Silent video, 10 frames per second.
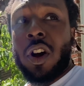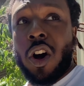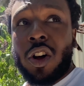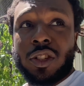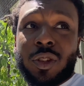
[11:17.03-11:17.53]

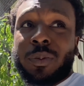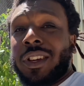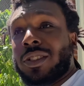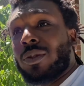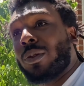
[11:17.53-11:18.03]
also
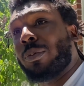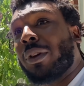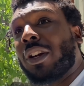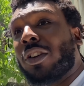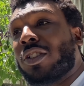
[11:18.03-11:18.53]
makes you a
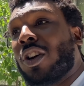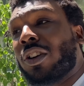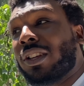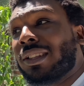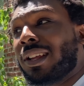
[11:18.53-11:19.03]
bigger
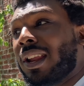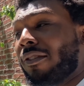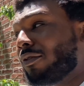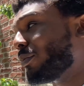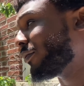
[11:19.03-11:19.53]
target than
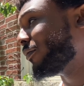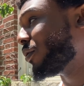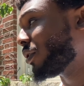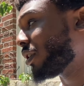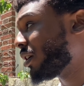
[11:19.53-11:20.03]
ever
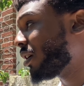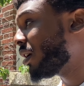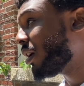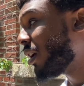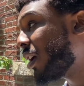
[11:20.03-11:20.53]
before.
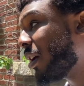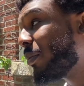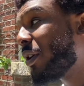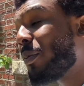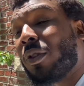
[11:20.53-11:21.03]

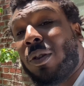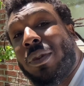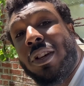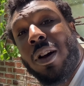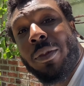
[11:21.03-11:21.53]
People are gonna be
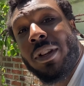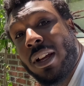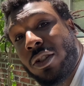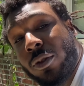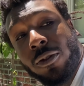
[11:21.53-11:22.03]
coming
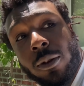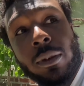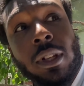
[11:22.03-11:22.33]
at you from